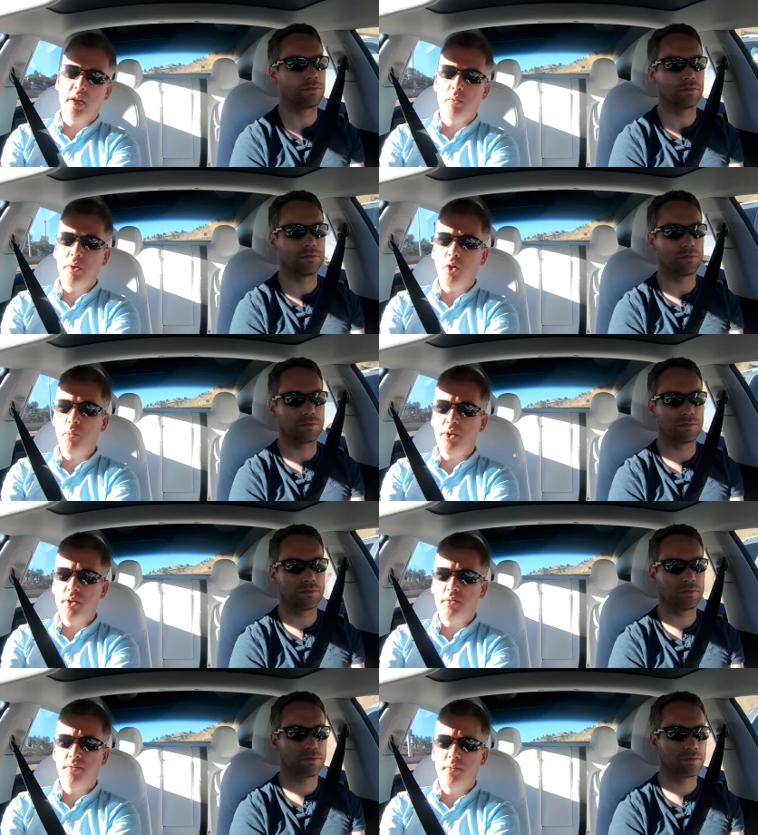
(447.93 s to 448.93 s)
Speaker 1: know, give them a little bit
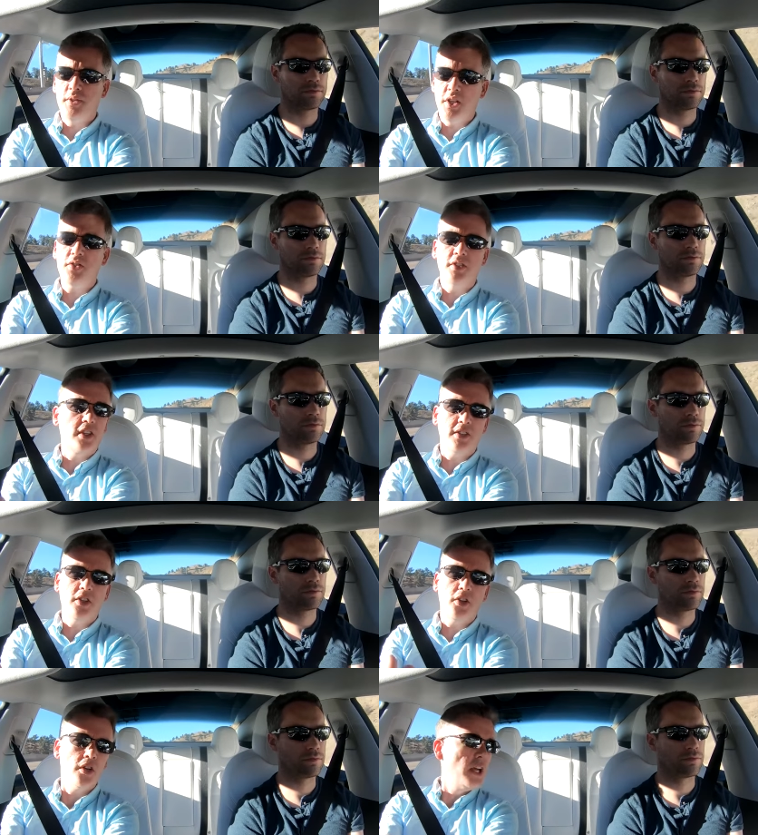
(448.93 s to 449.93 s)
of distance? Because
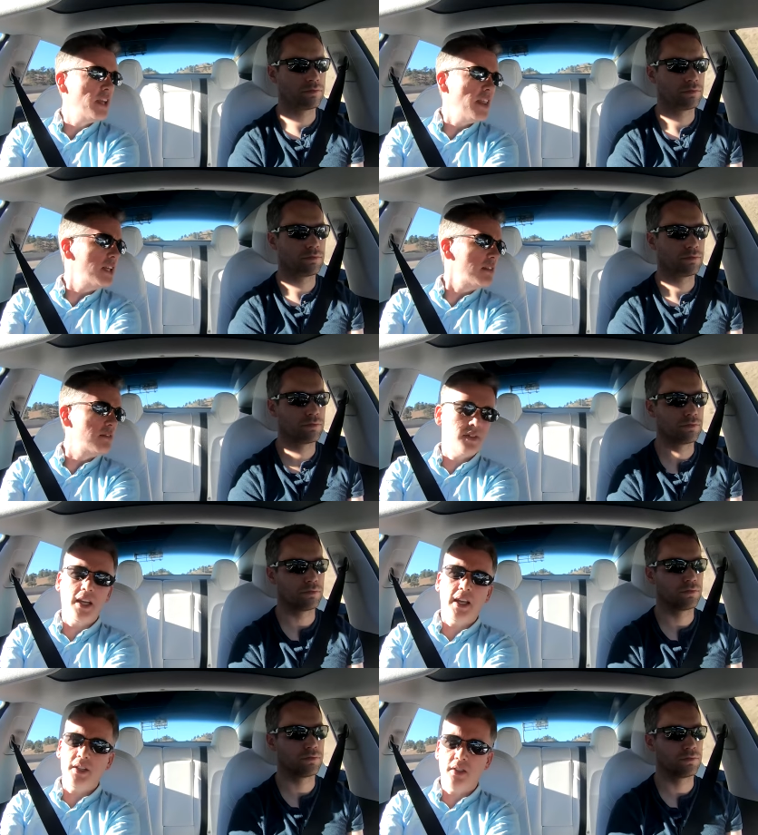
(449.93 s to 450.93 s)
here, that that
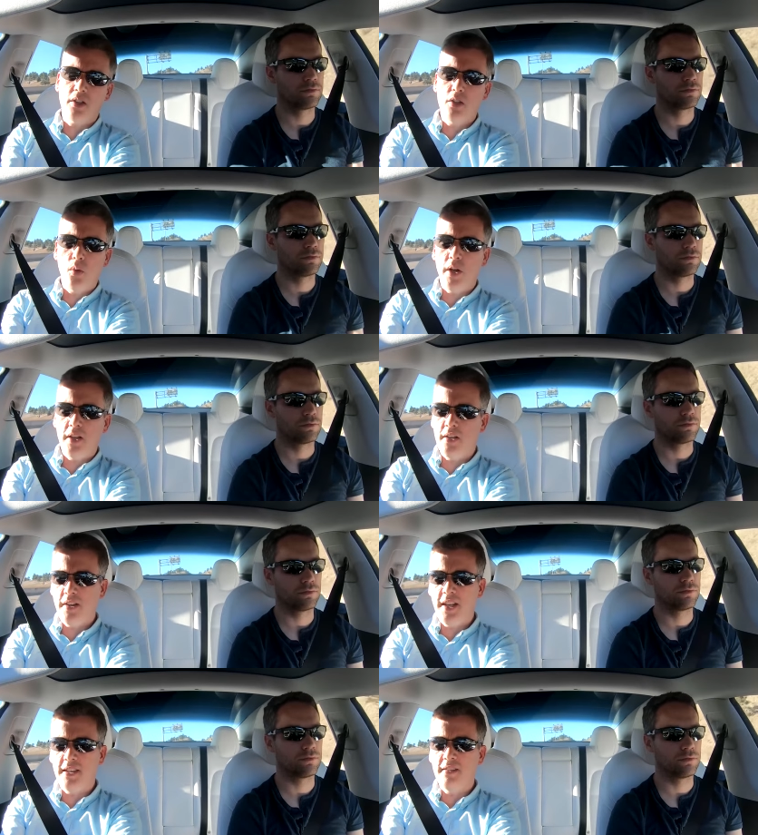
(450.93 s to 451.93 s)
guy took a little while
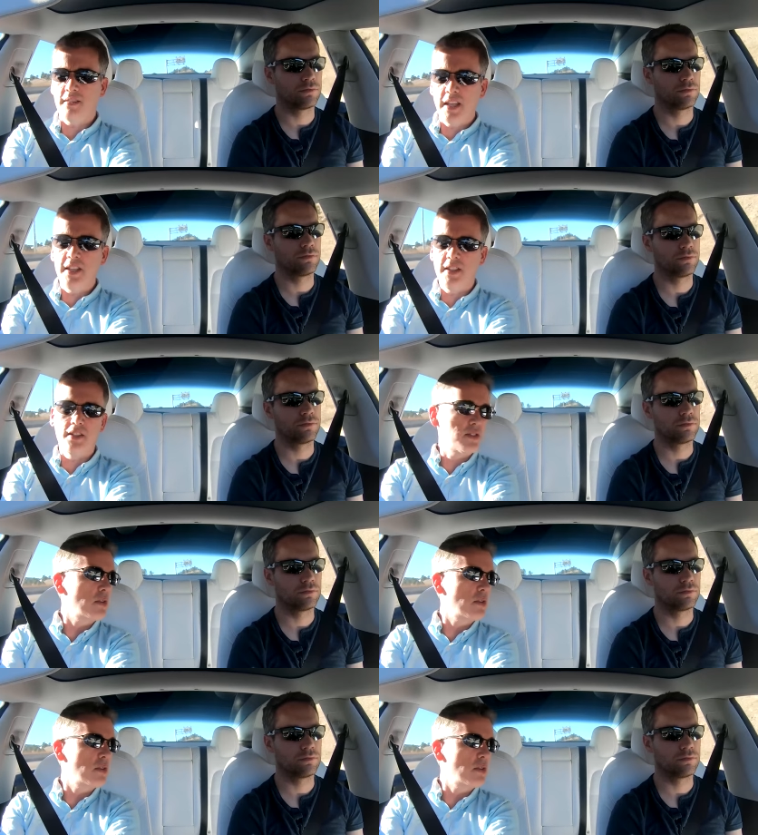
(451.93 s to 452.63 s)
and. It didn't